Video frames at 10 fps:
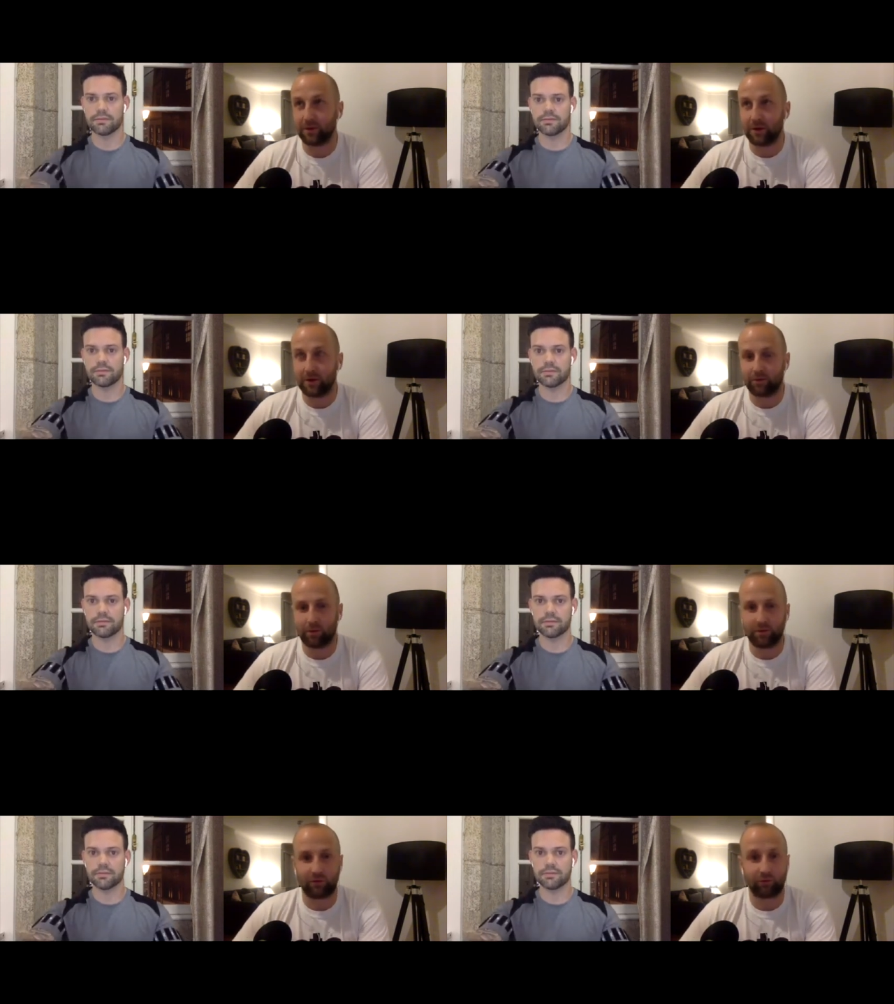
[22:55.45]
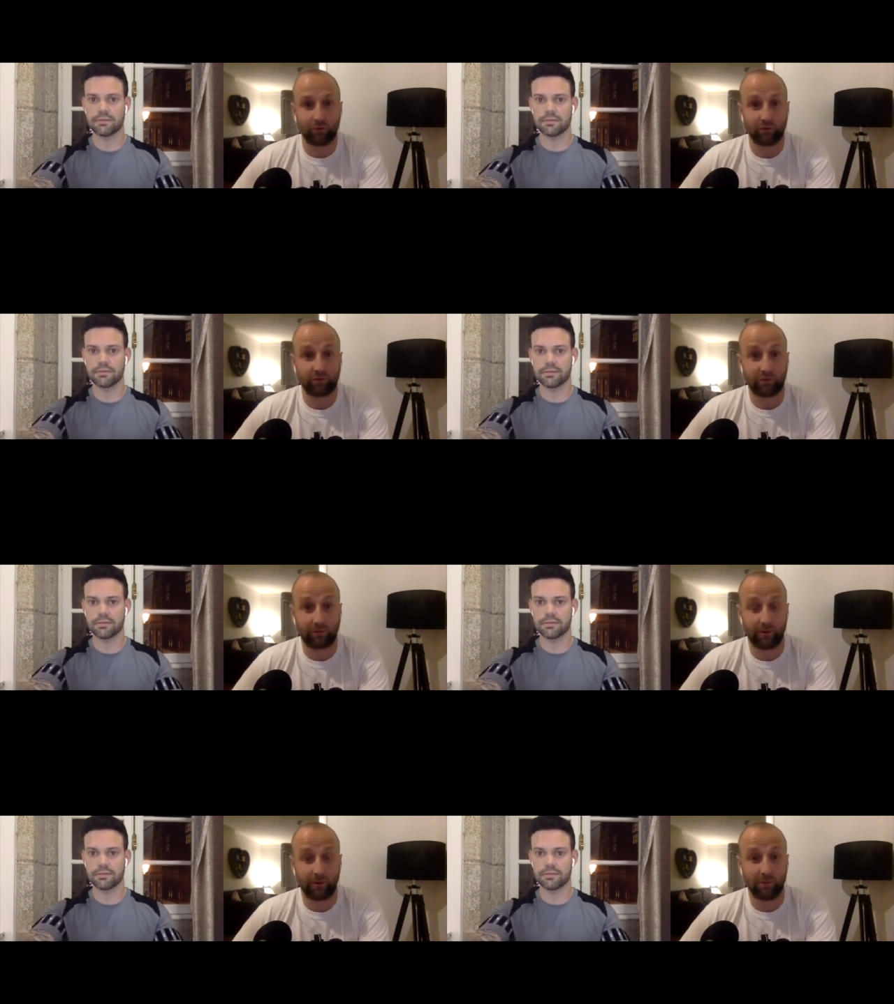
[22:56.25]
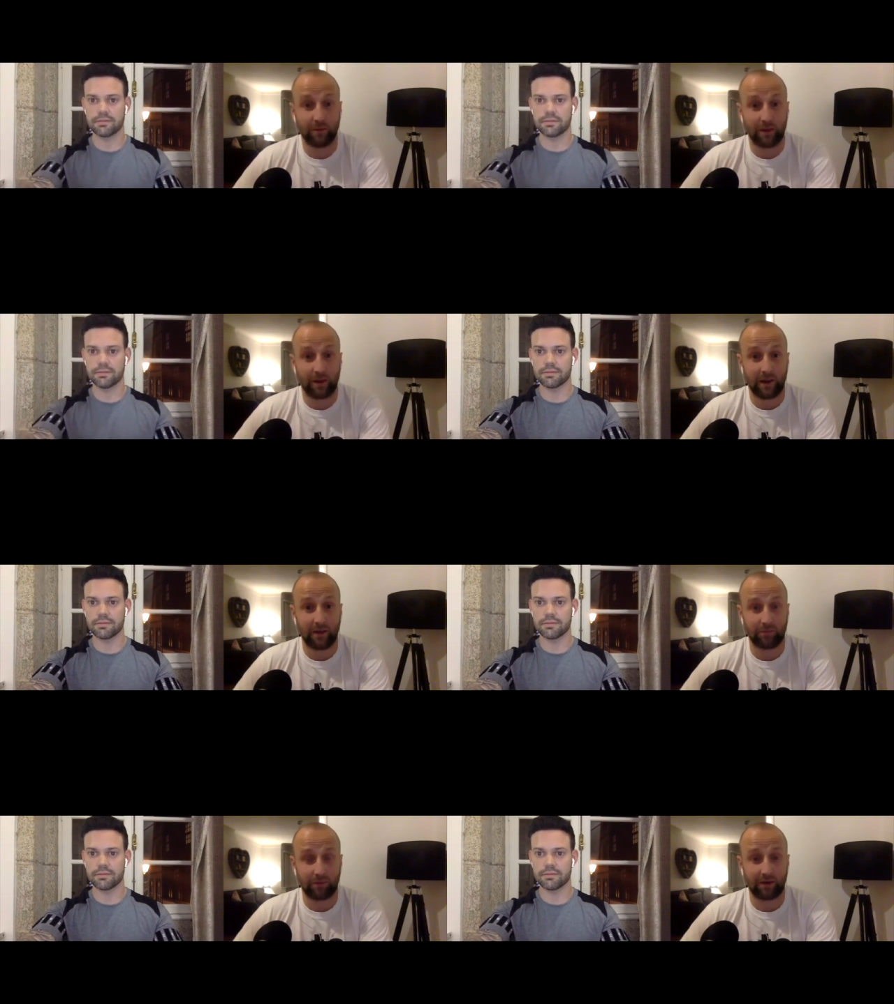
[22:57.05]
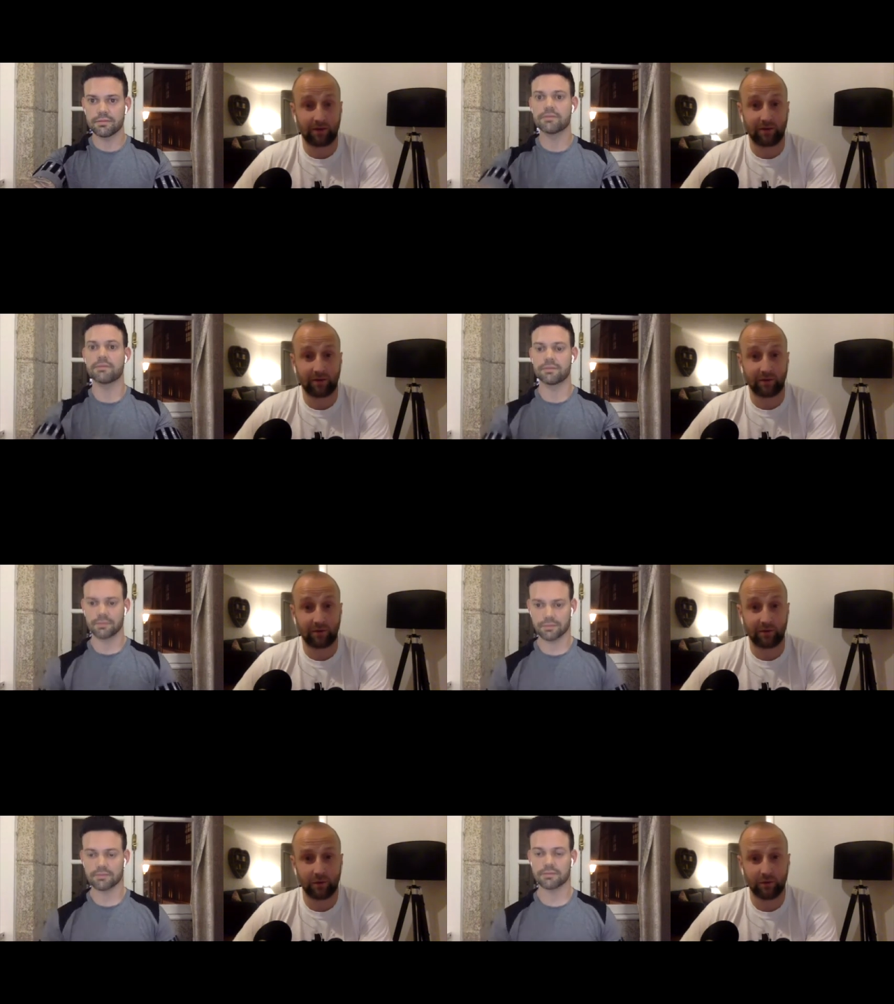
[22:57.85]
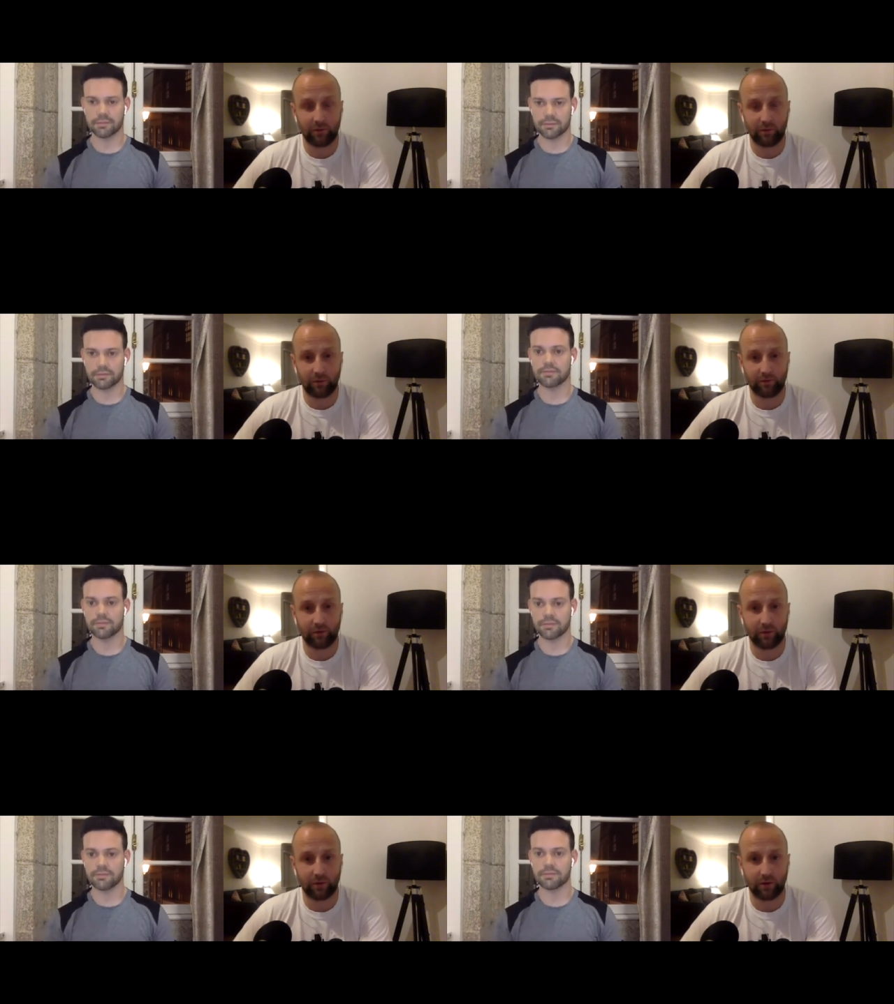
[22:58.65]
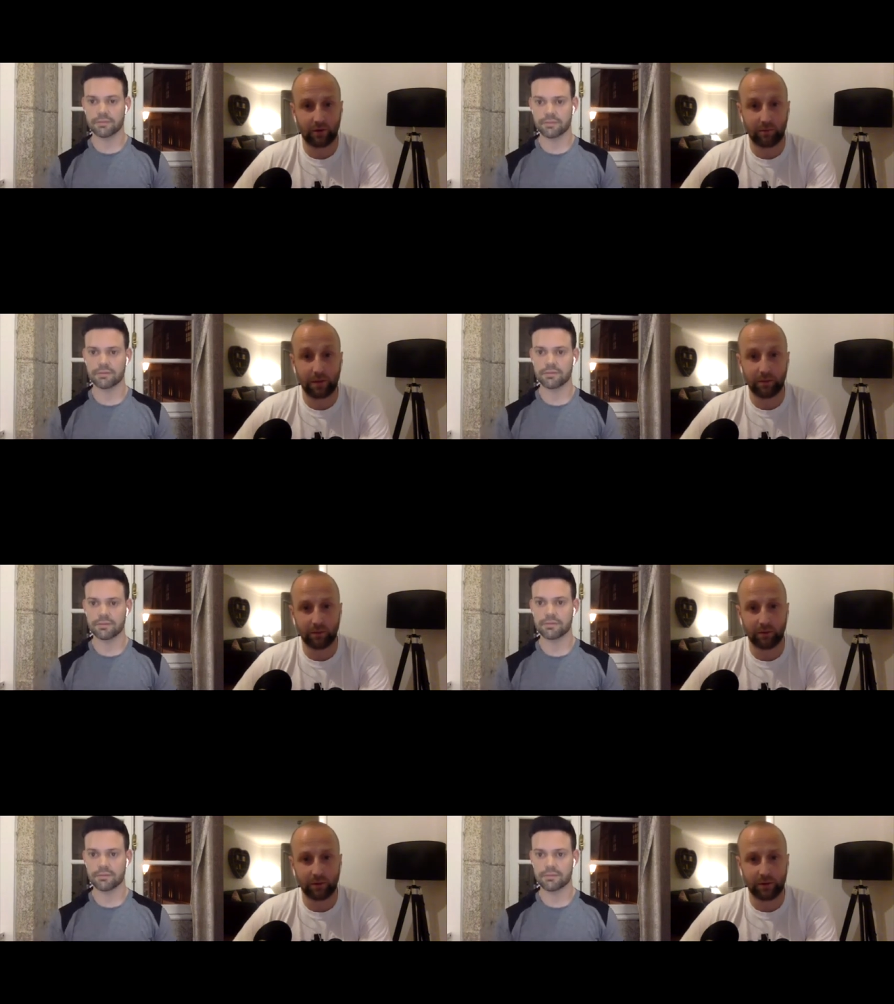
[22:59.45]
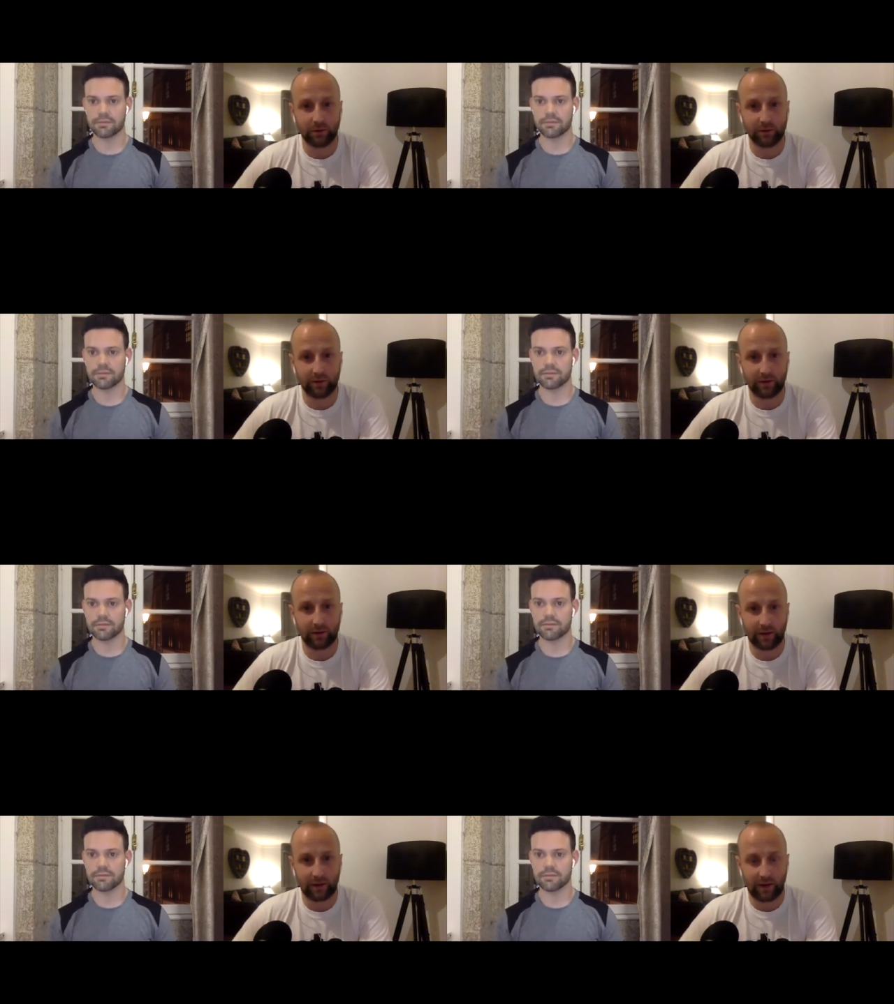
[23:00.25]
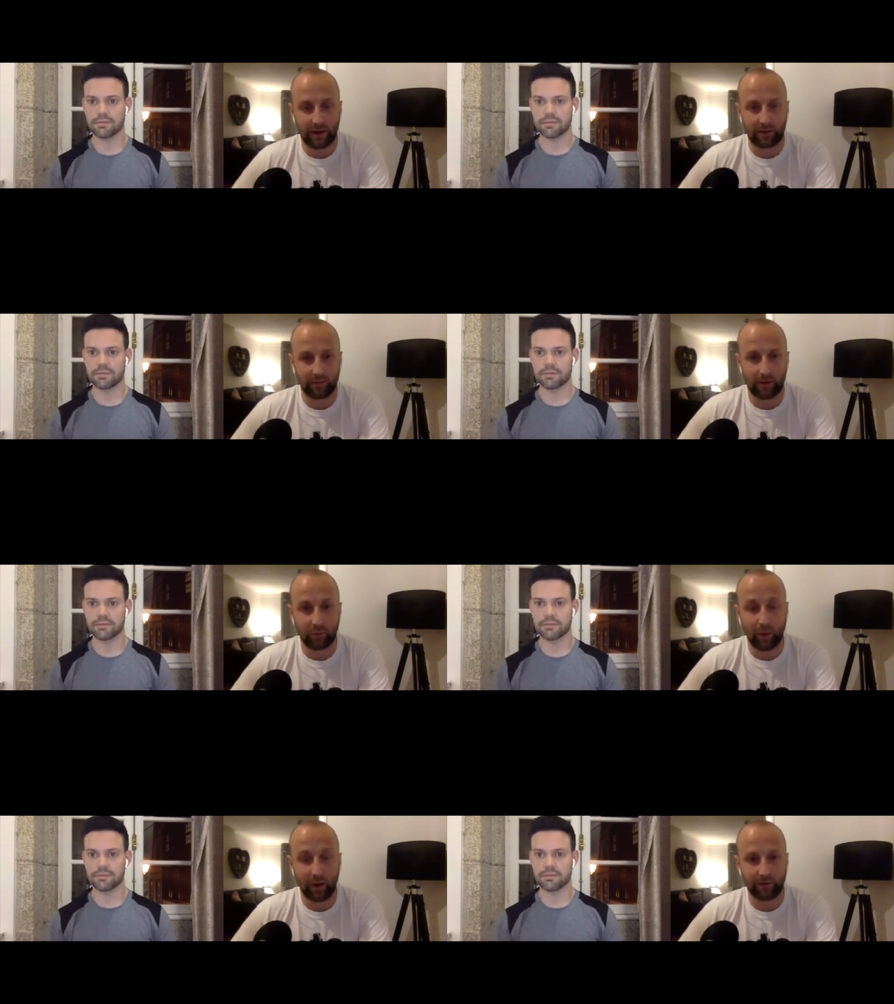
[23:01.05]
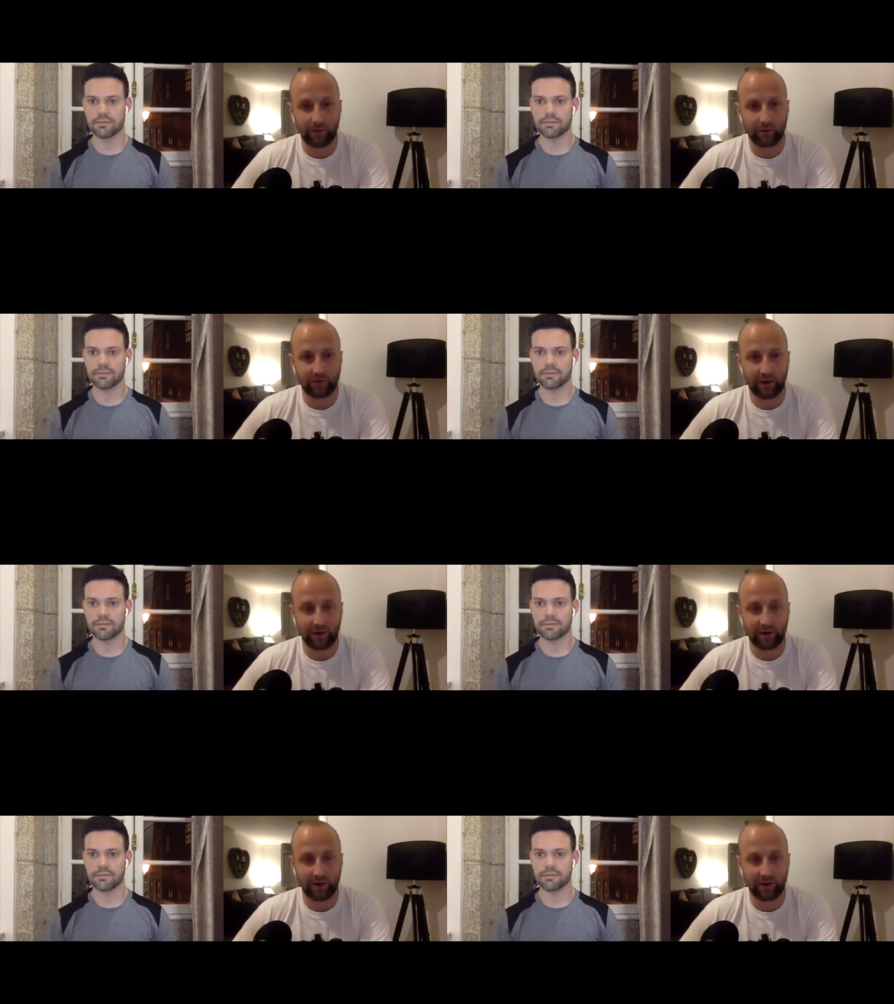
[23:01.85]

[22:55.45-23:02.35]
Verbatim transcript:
Speaker 1: probably trust from um, practitioners who are using it, but also the, the people who are using it um, and wearing those kind of